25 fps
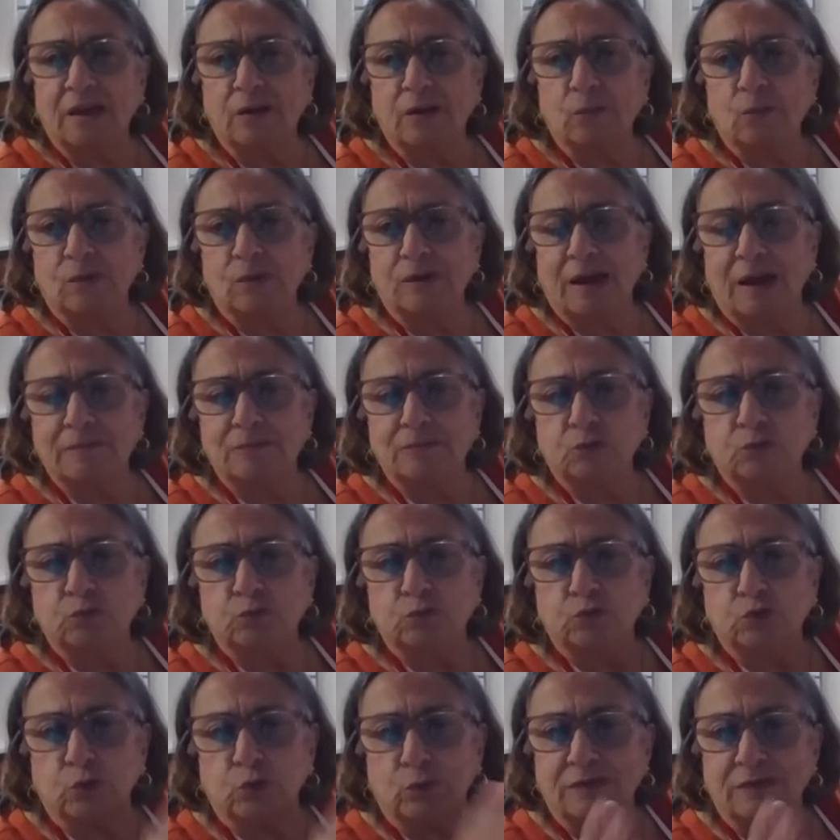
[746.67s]
When I'm
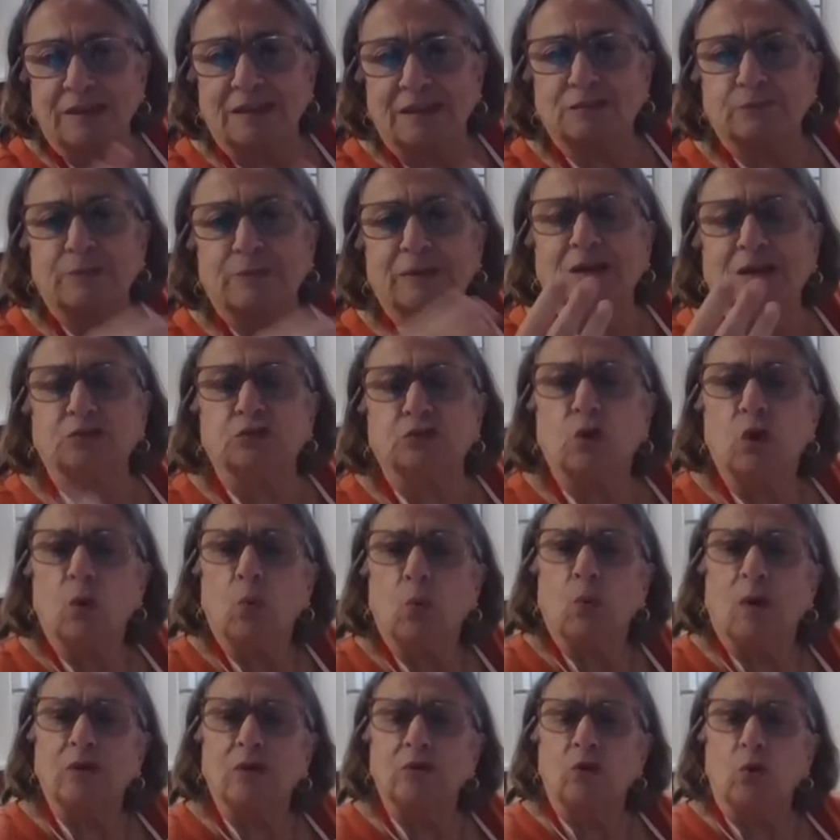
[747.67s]
doing this, because
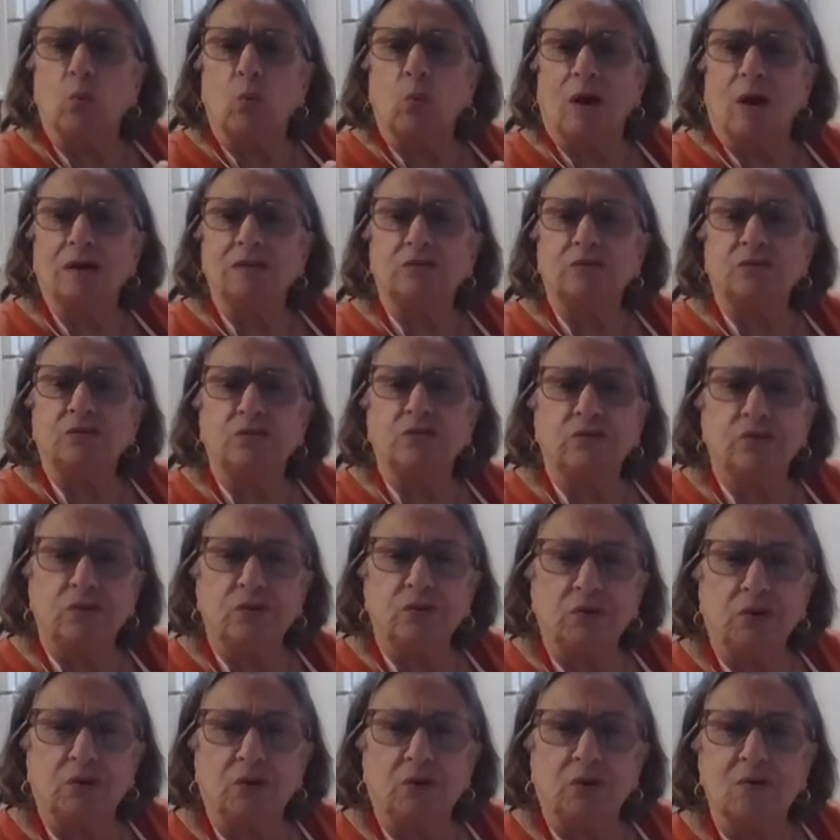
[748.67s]
what you want to
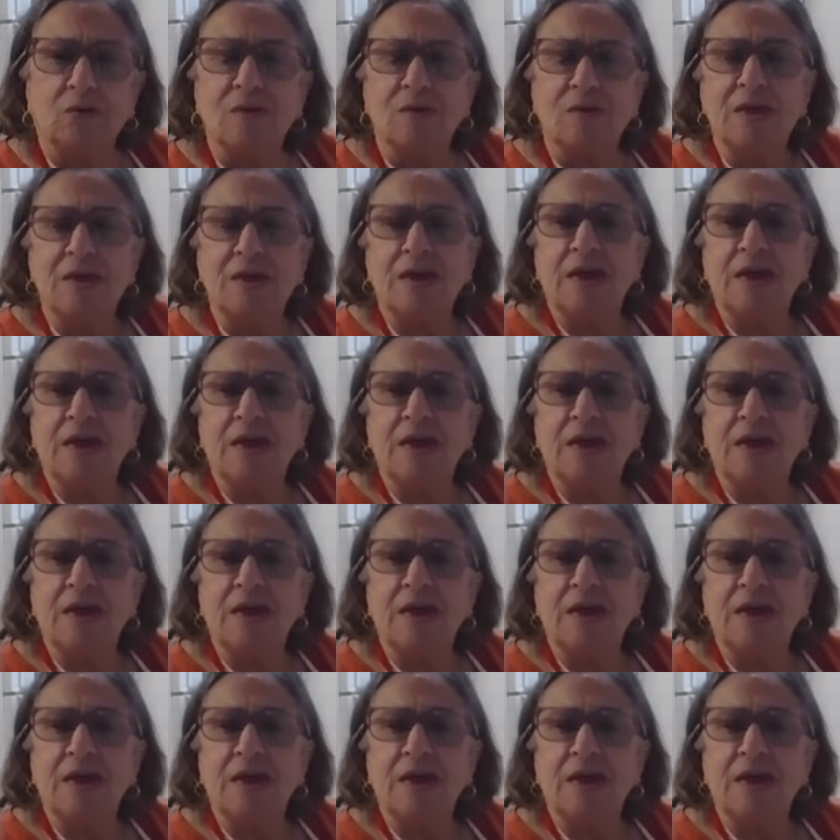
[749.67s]
do